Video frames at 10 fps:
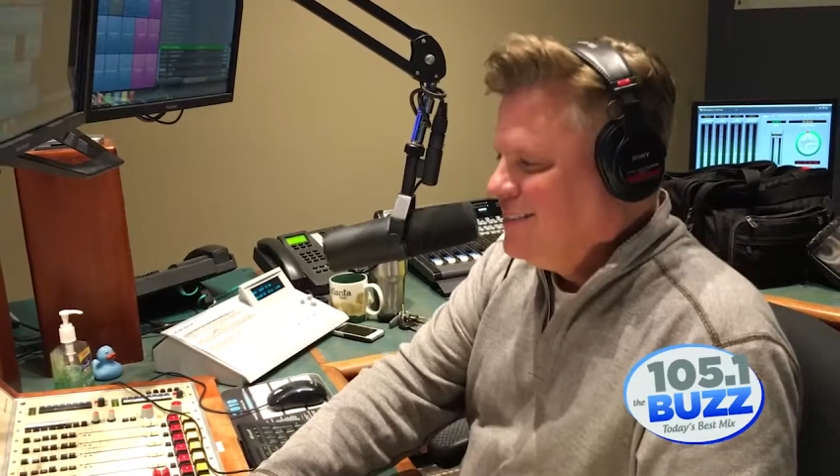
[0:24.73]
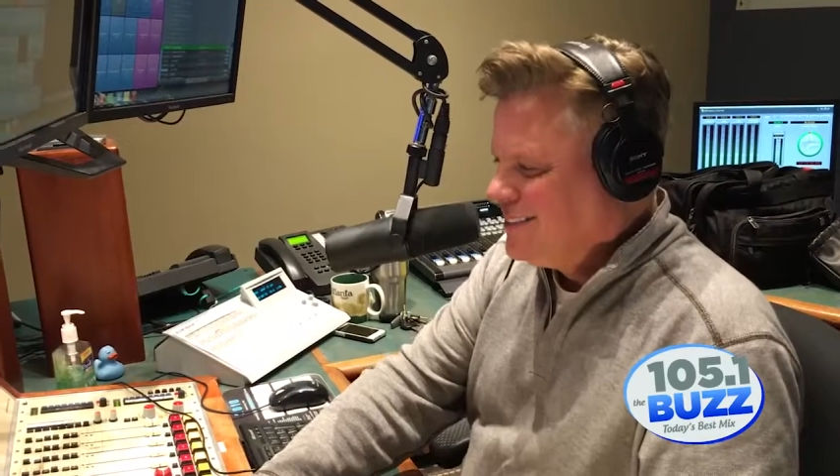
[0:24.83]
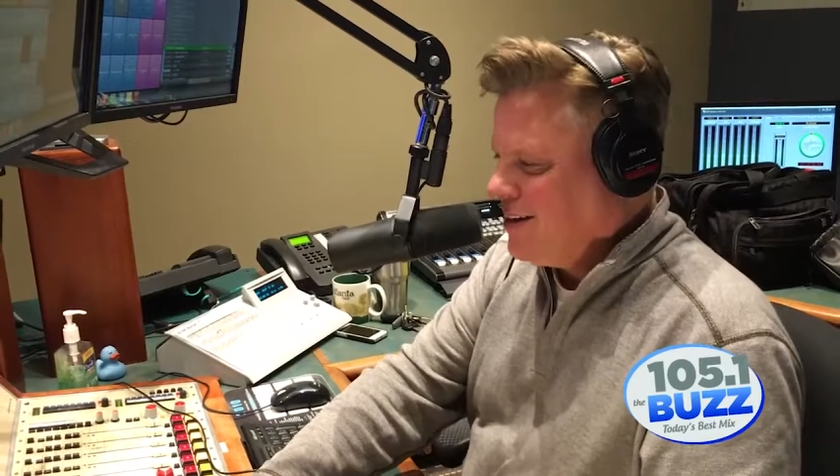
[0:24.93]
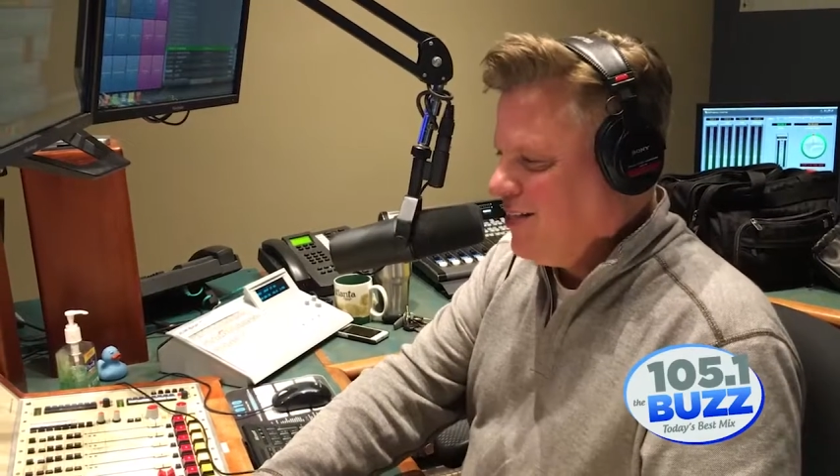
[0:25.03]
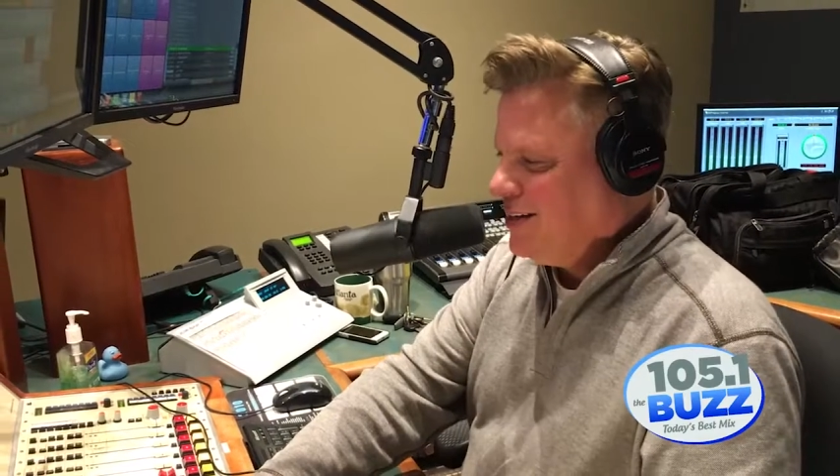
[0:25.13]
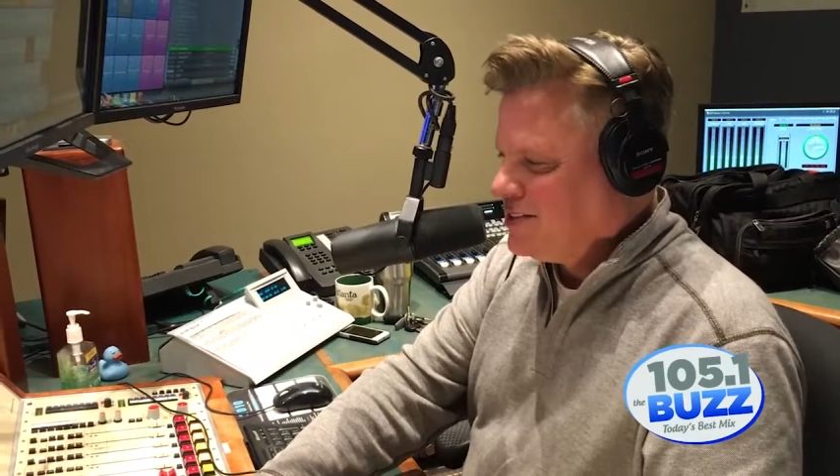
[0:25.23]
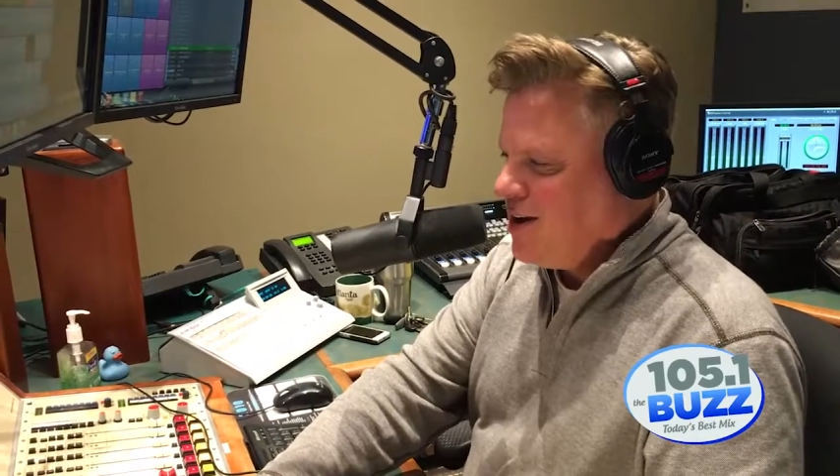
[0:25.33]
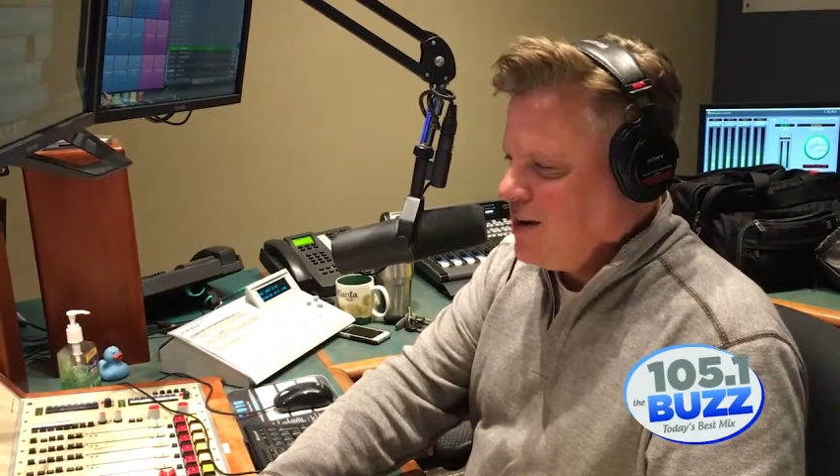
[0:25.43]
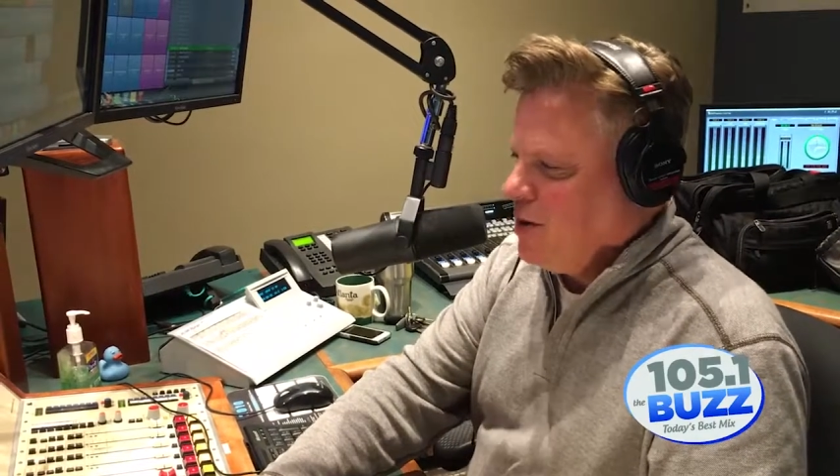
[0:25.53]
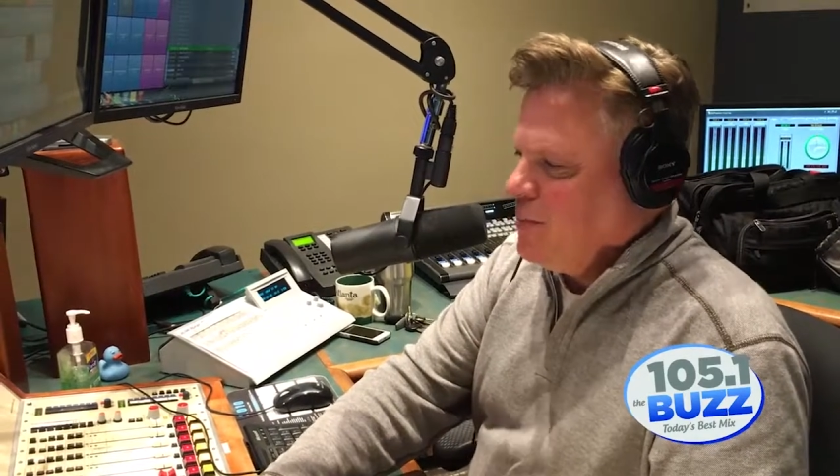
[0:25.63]
So let's
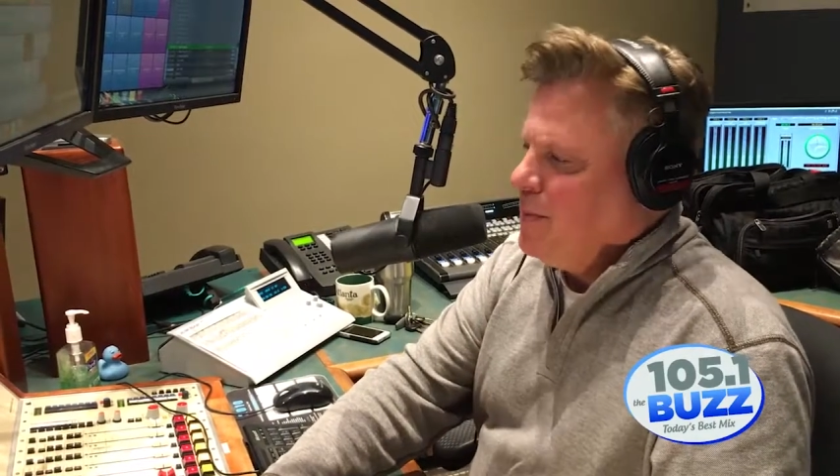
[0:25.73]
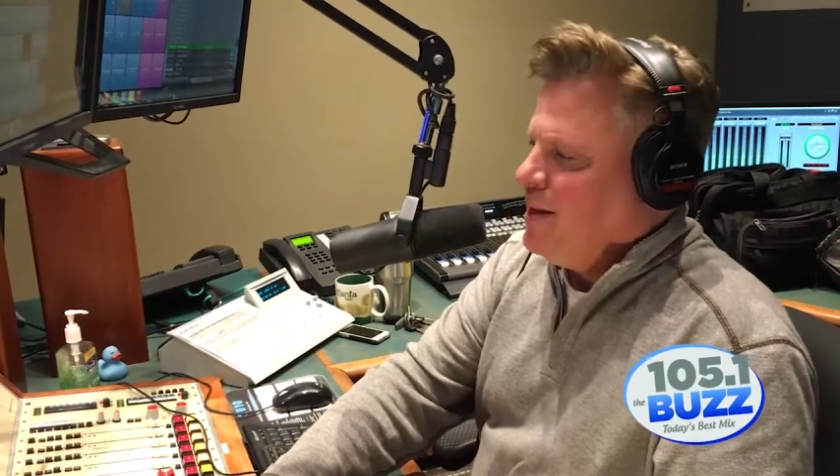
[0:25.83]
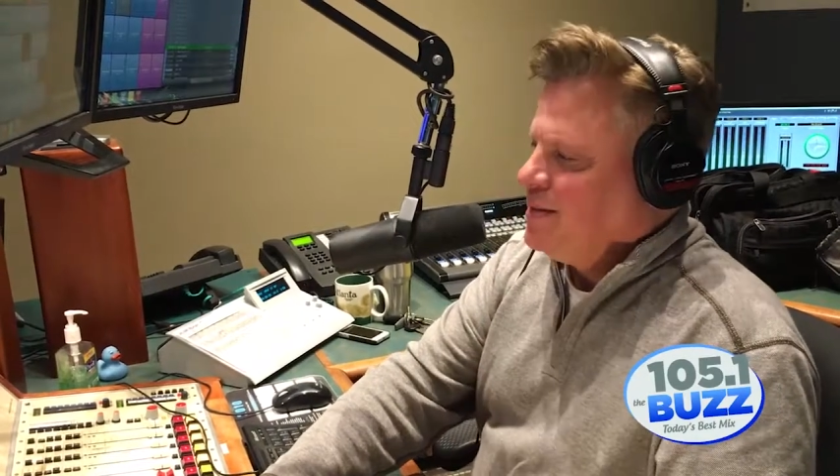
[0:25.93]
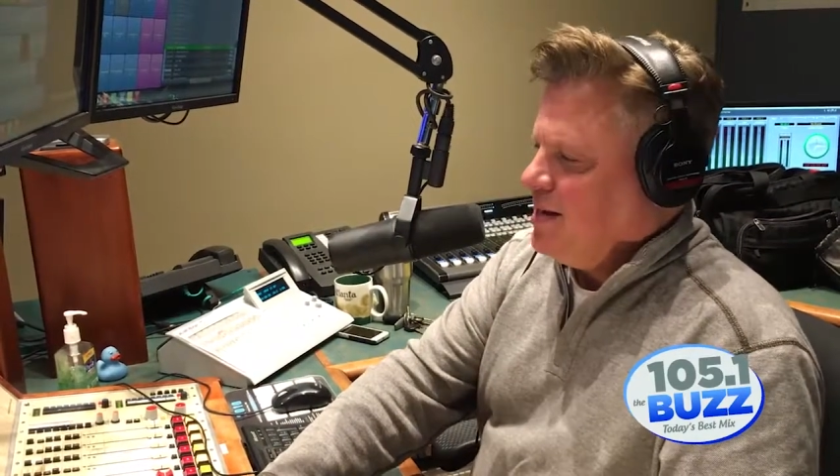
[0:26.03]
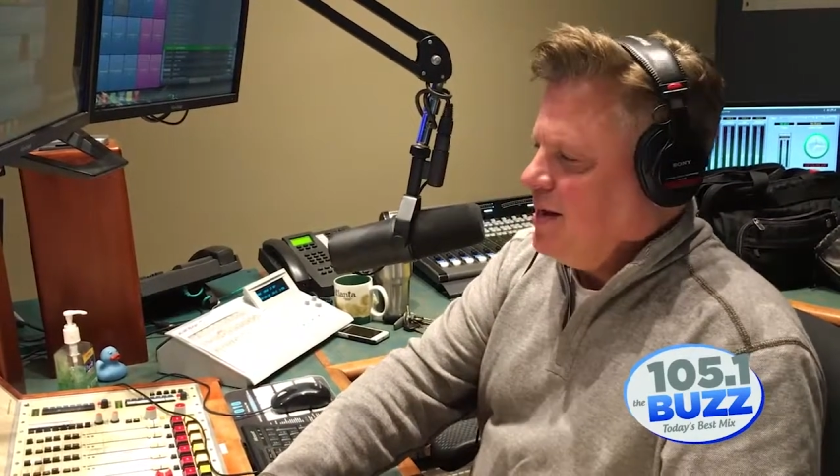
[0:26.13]
talk a little bit about